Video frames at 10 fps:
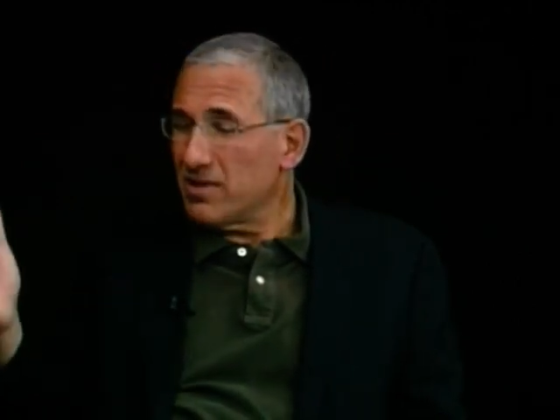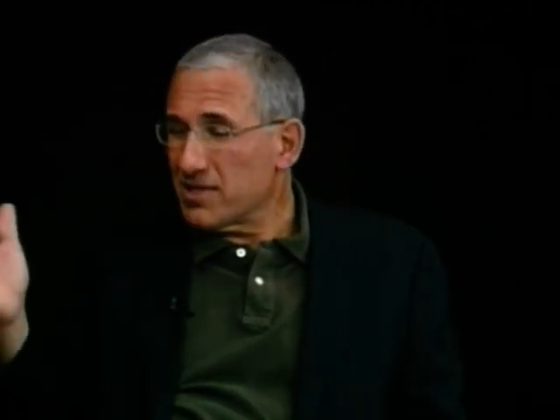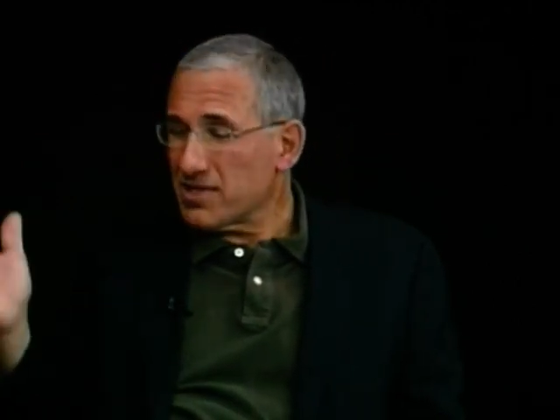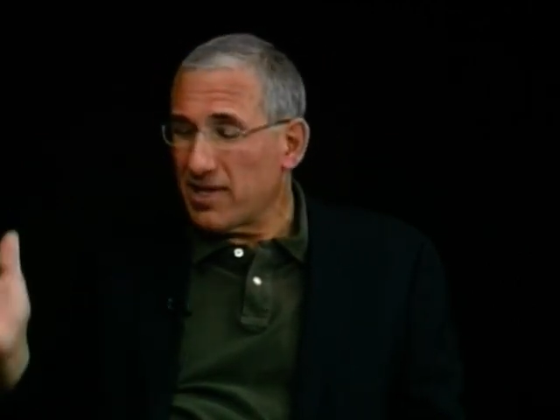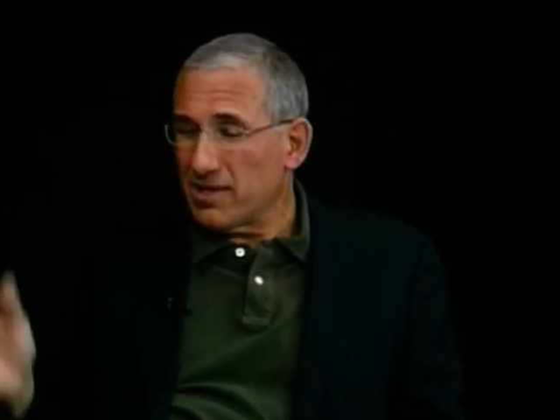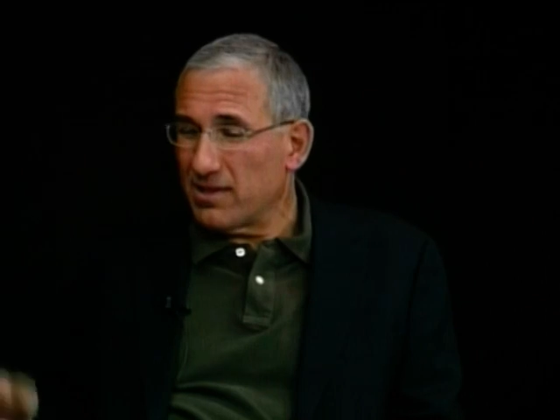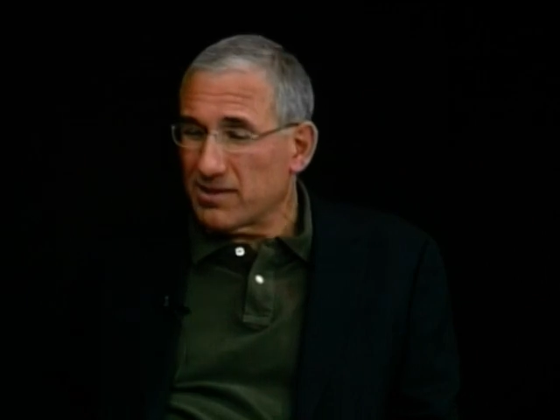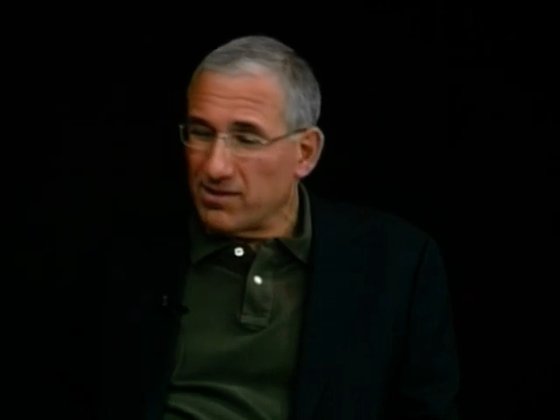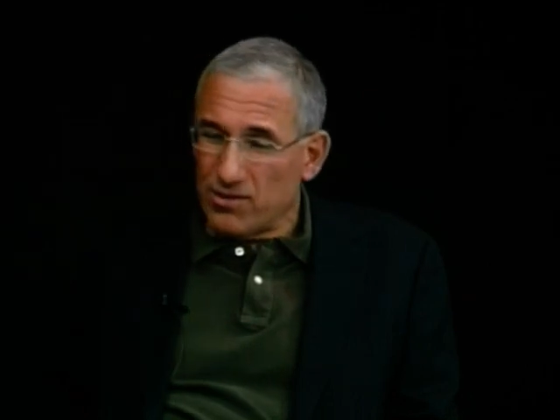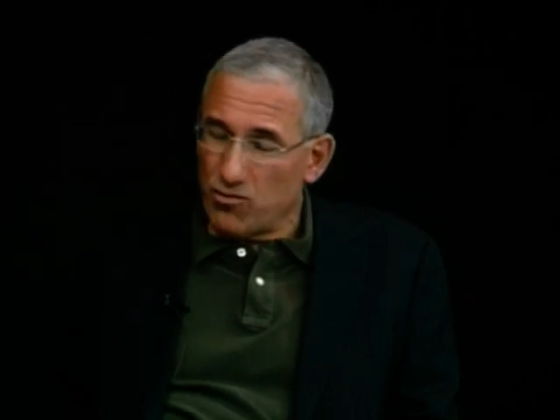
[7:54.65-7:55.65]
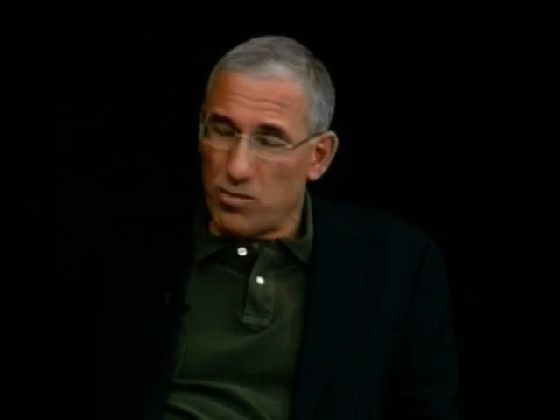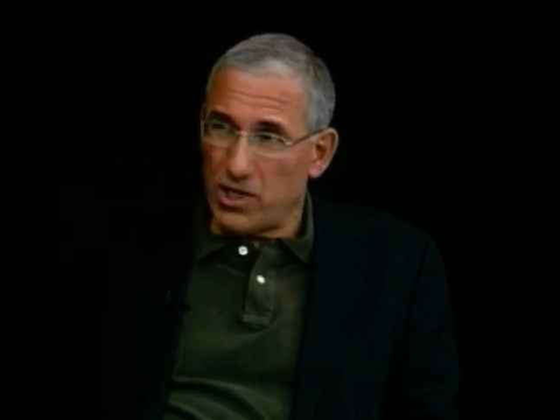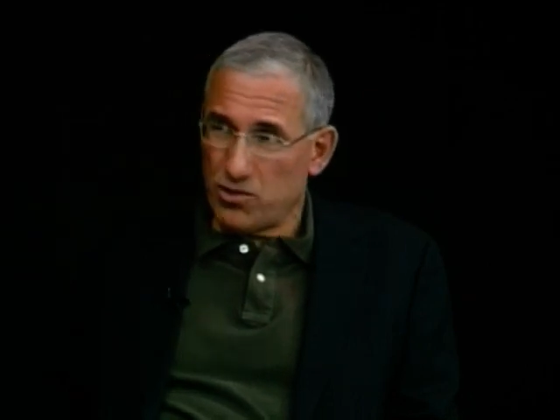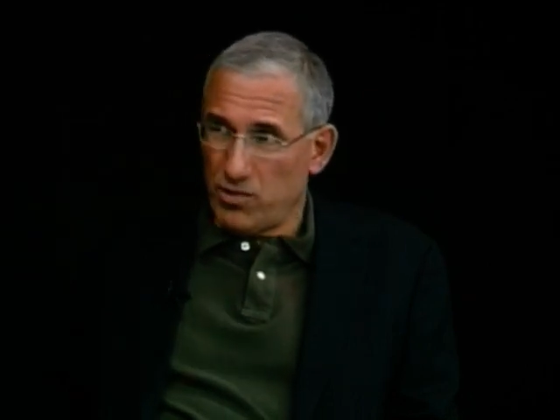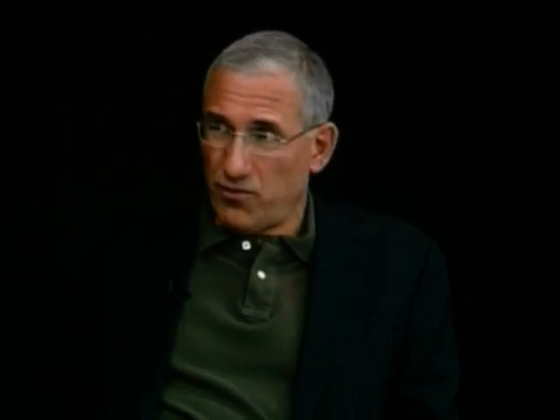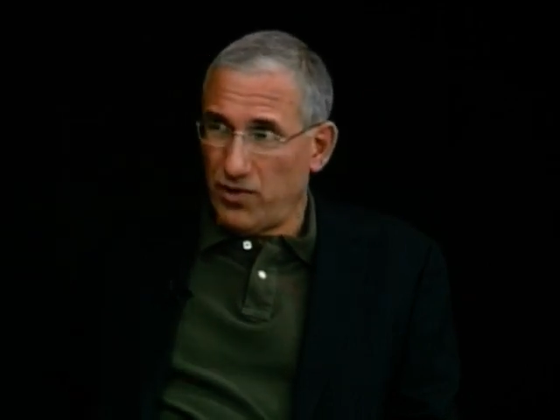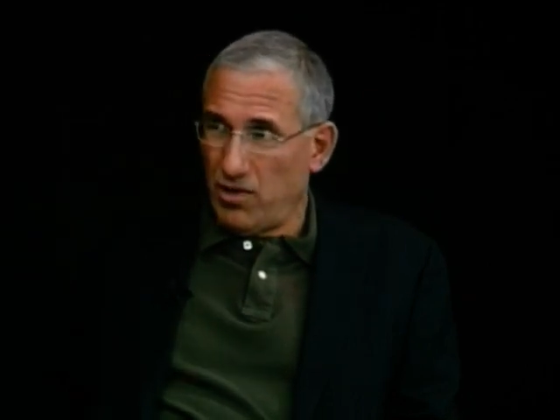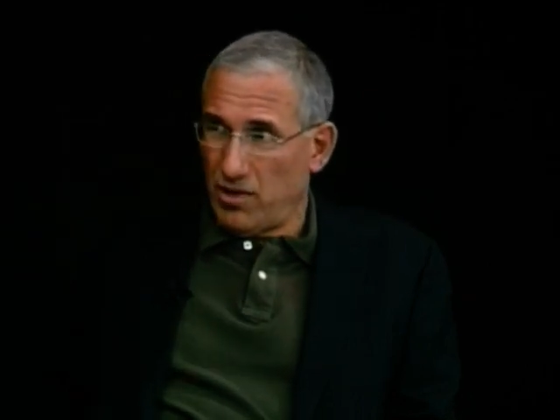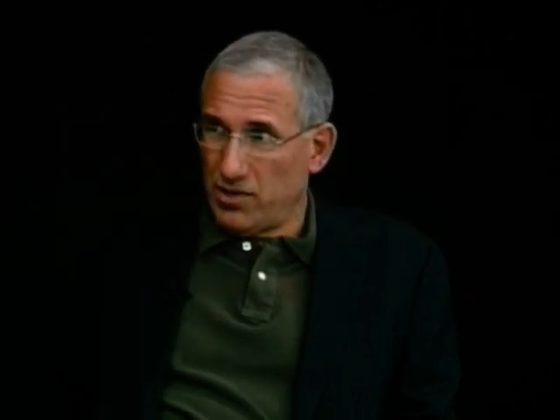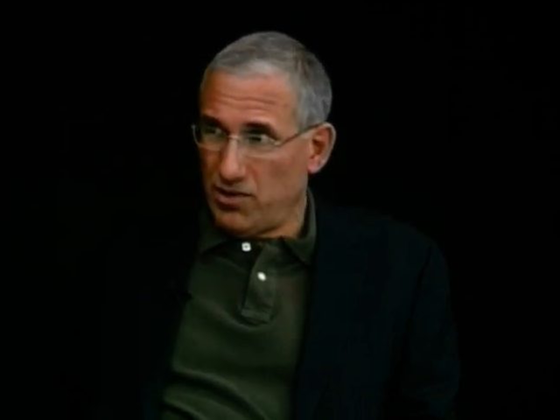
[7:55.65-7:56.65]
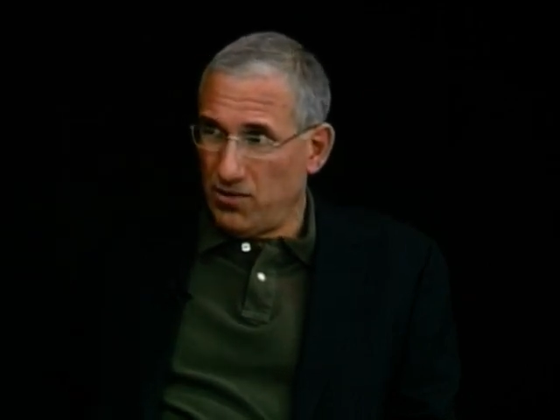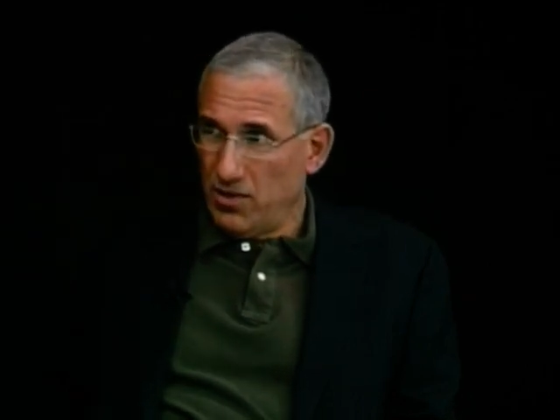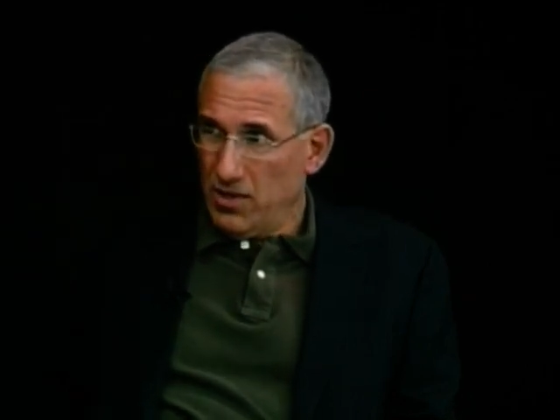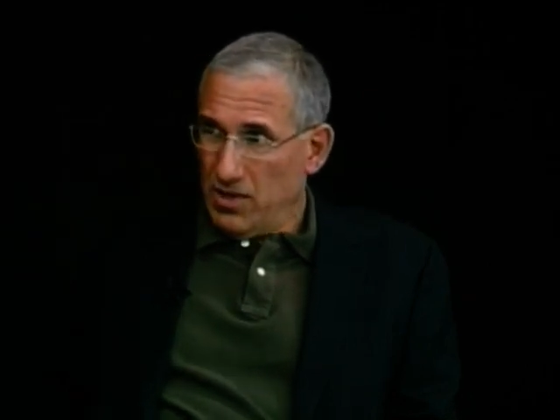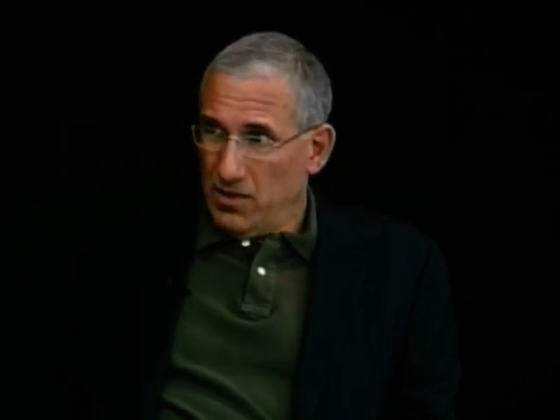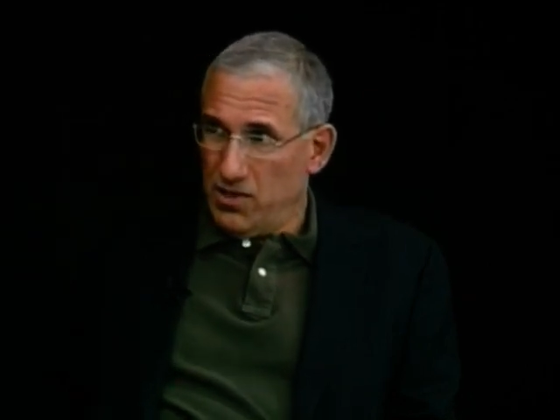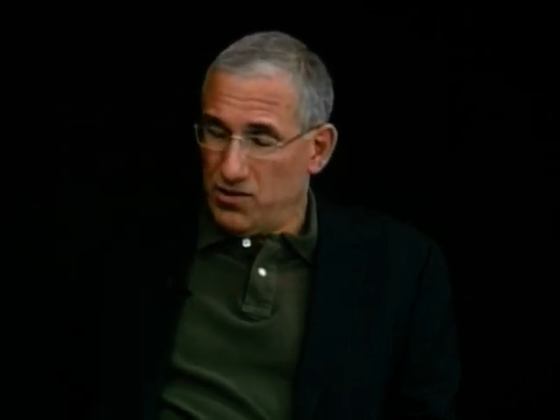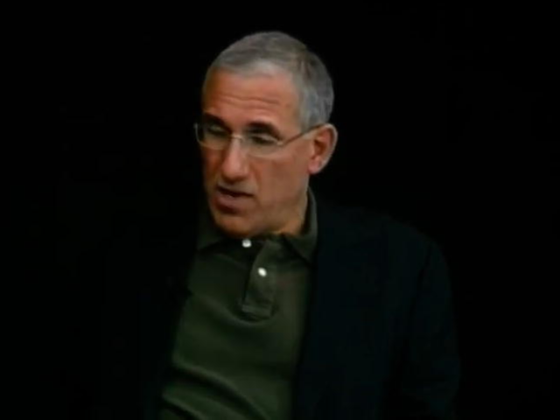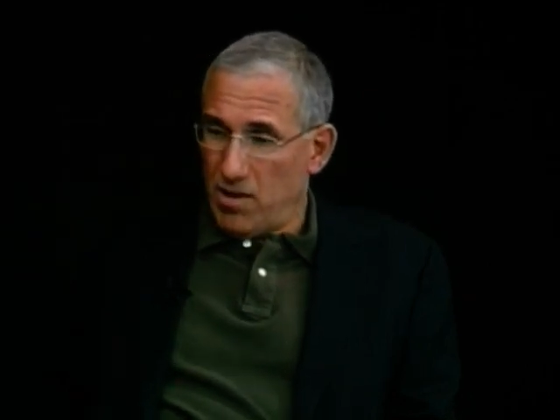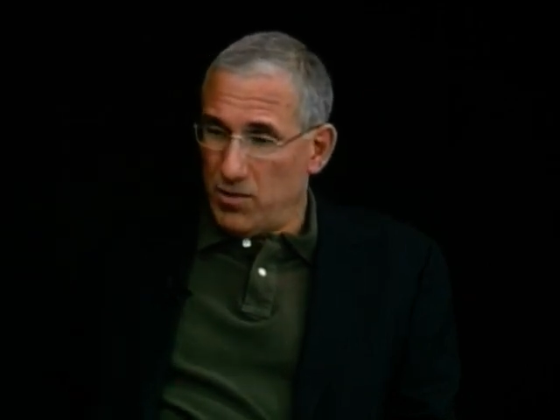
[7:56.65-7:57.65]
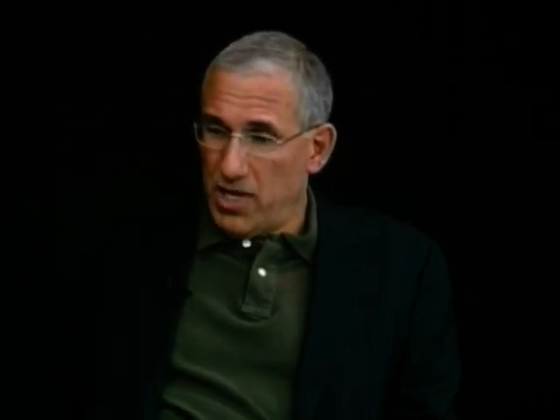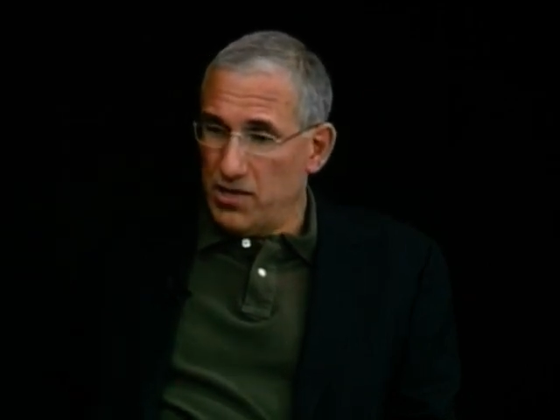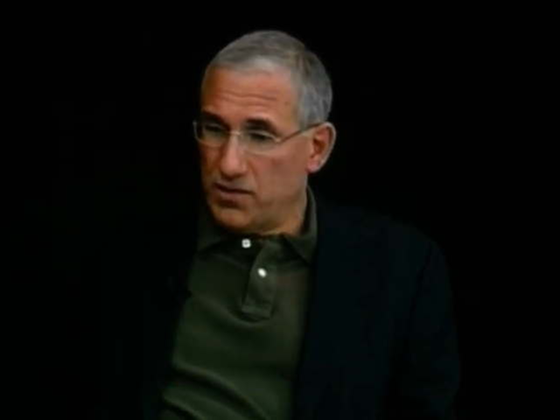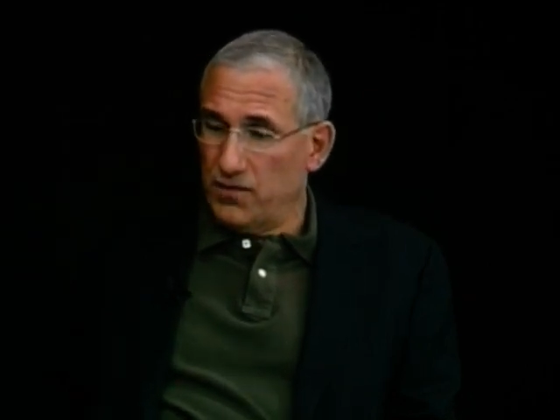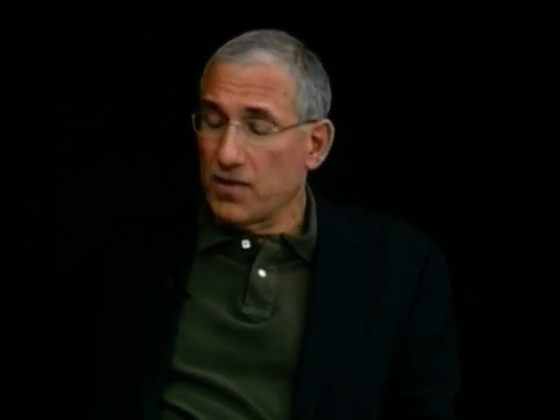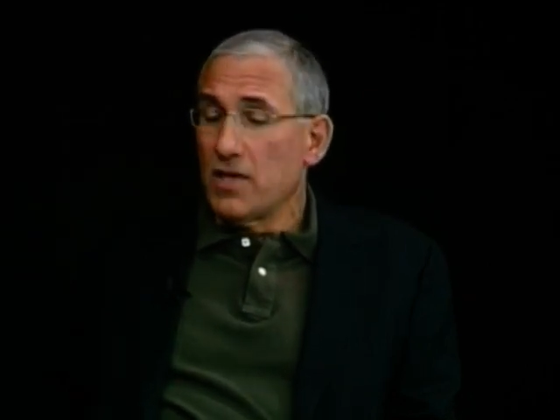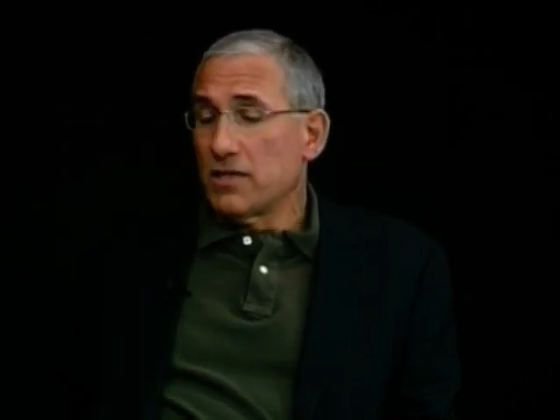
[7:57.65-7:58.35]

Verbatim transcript: the Senate doesn't do much with regard to these nominations.